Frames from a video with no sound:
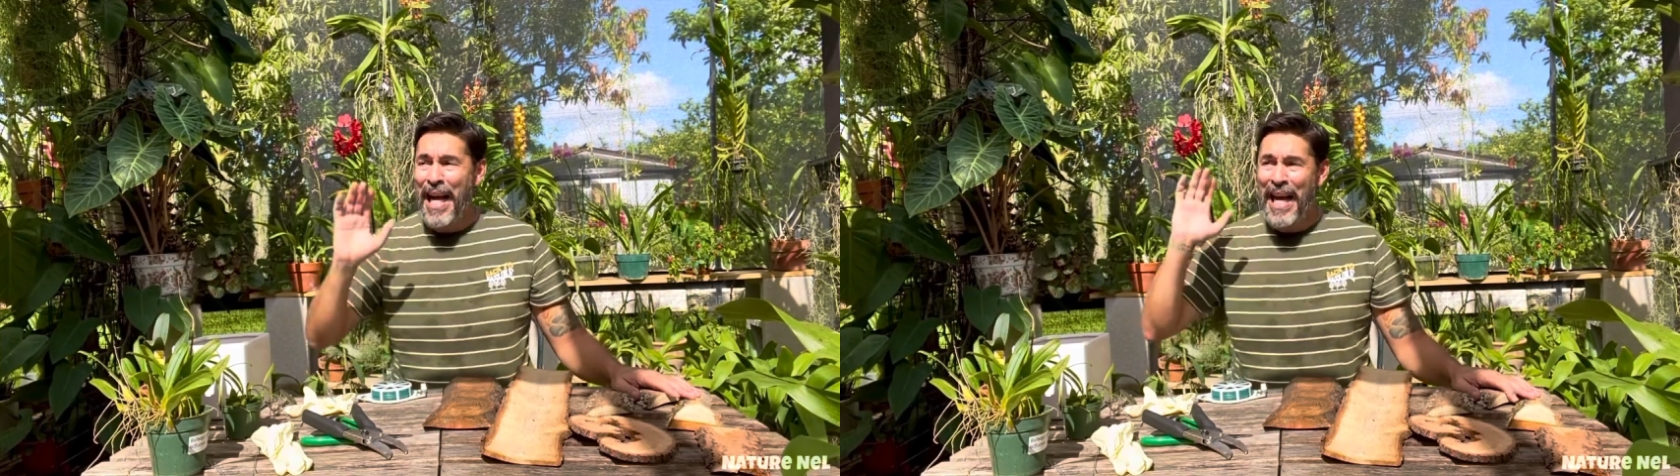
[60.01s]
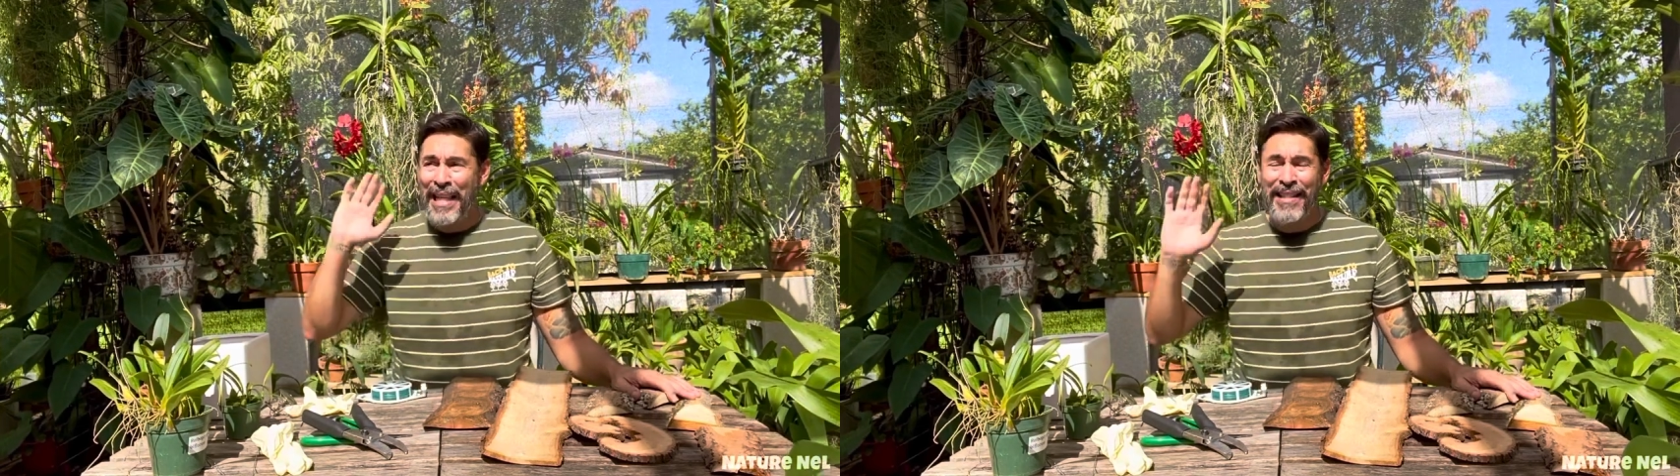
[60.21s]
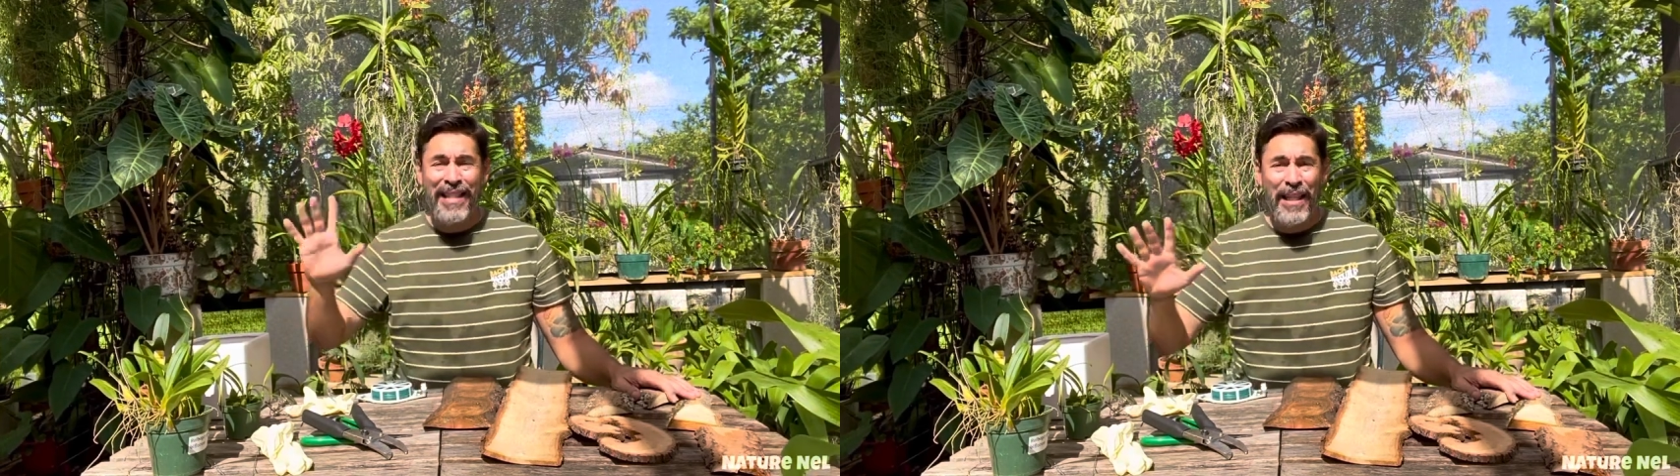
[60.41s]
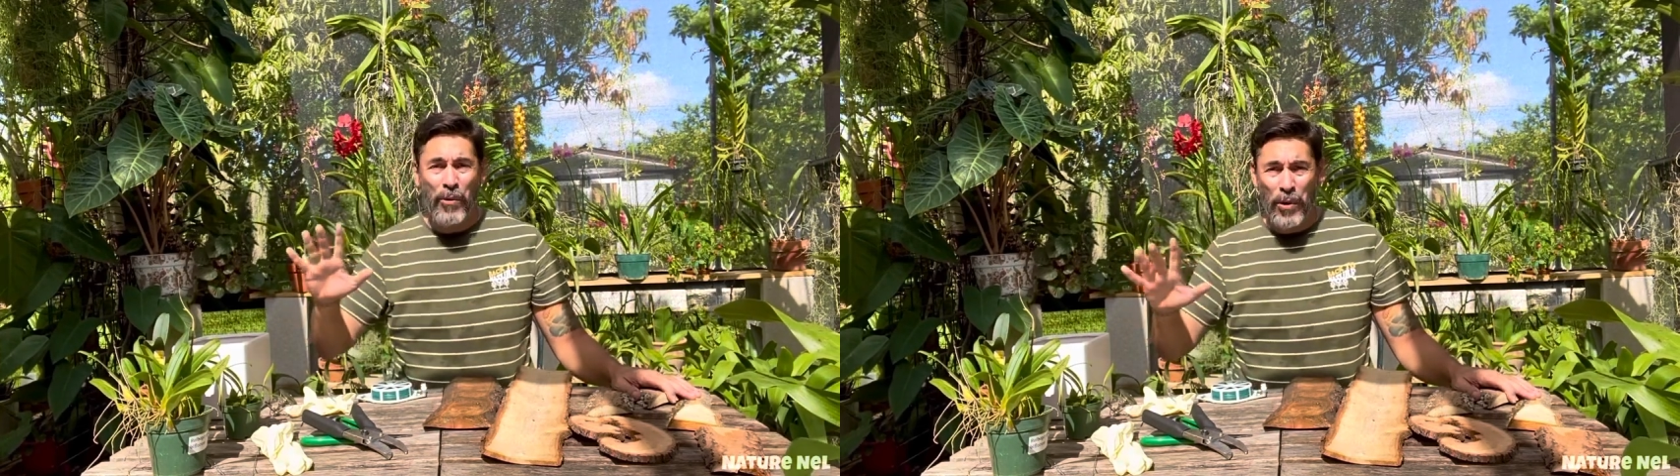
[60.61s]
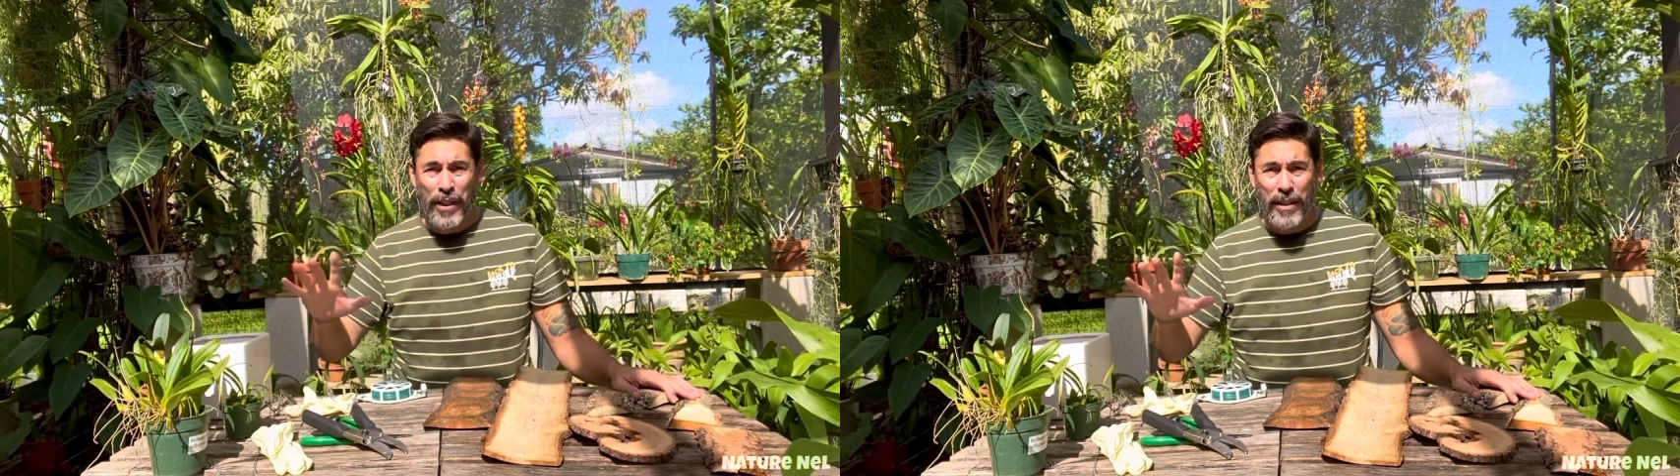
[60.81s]
I had sick
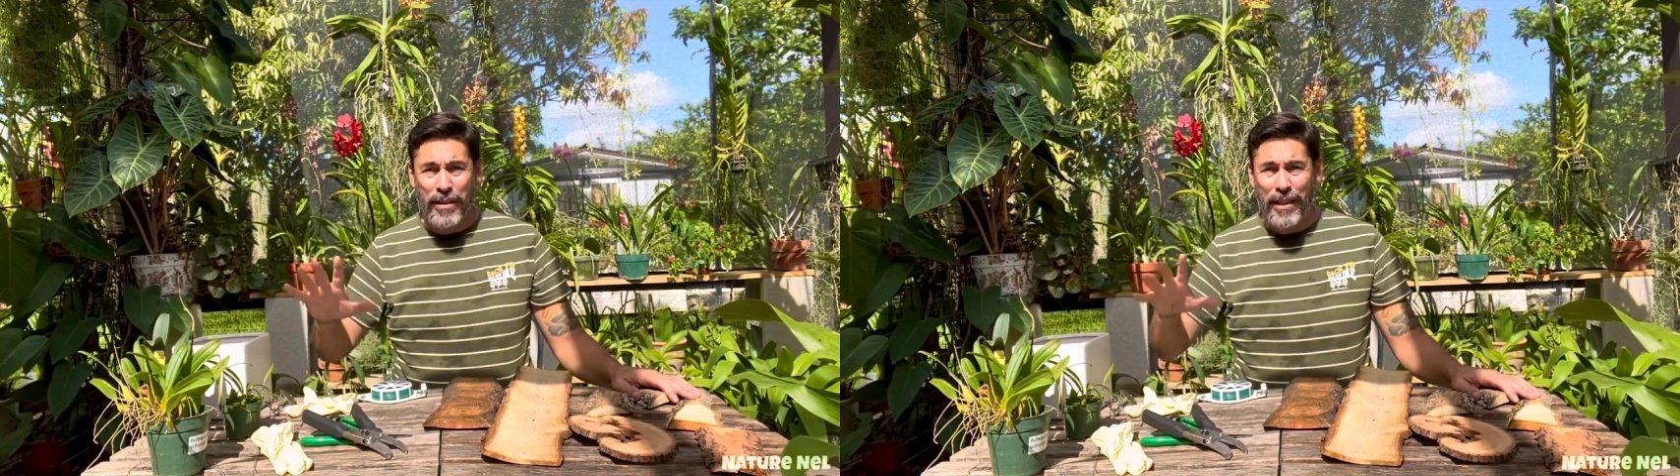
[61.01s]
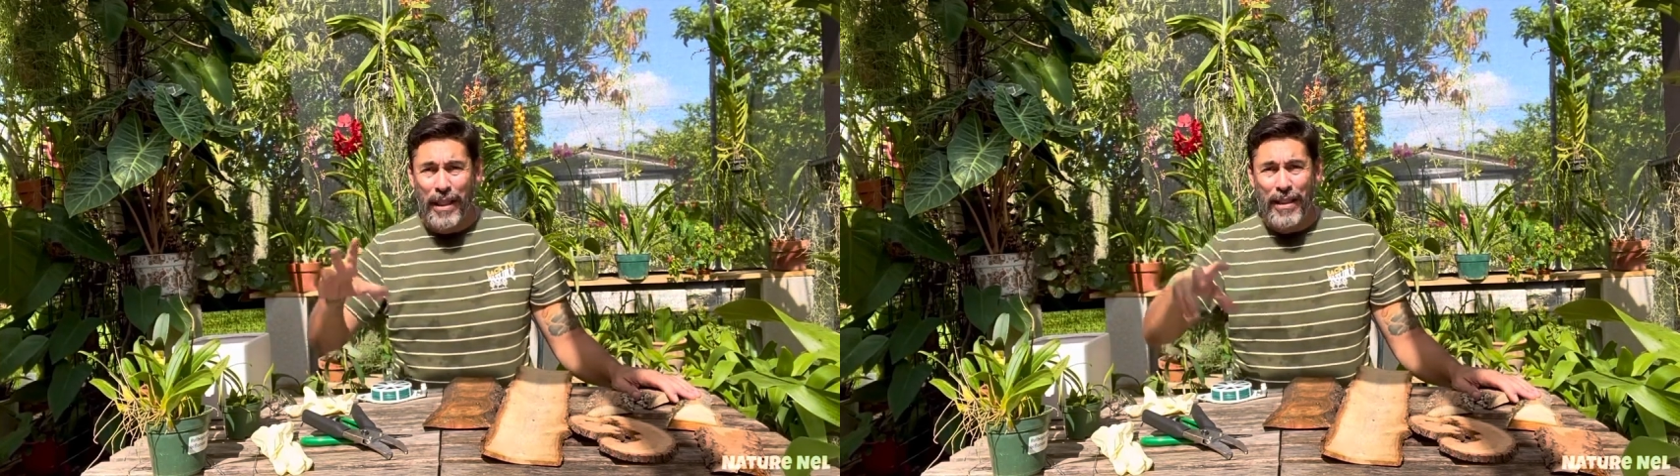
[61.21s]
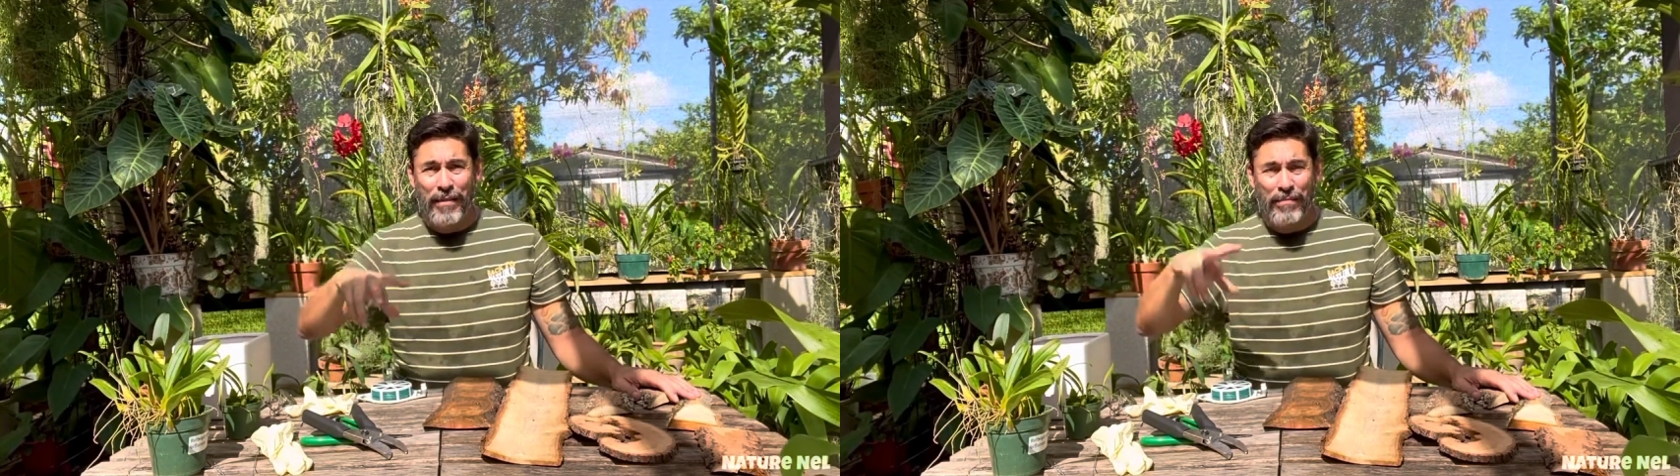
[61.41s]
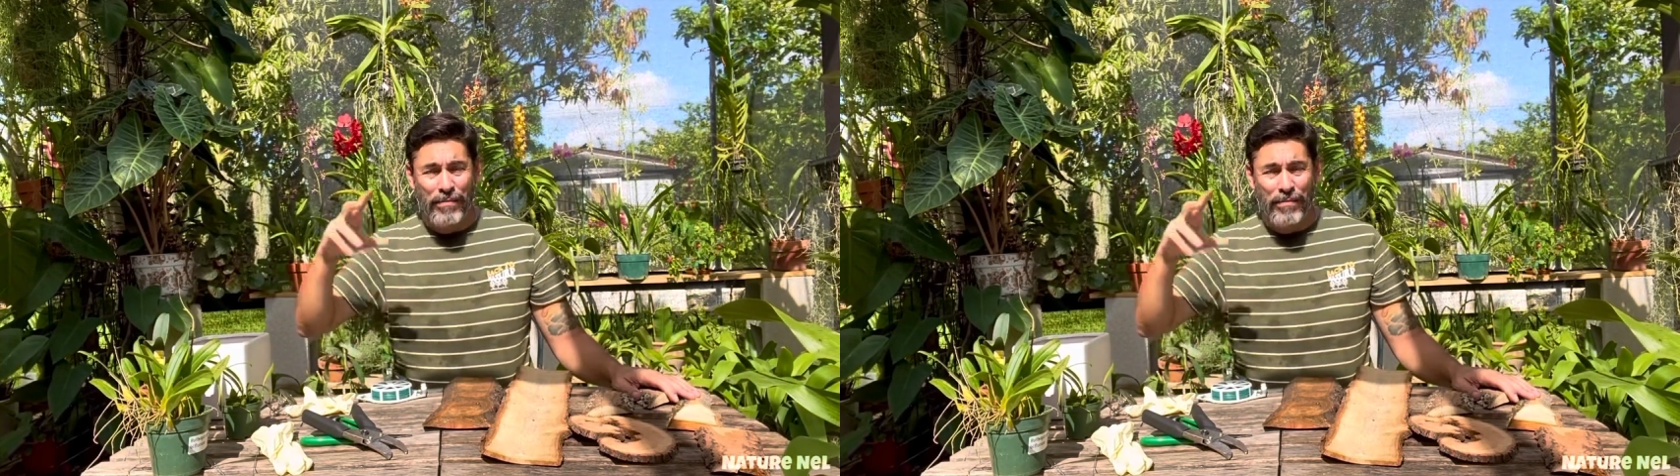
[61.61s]
orchids that I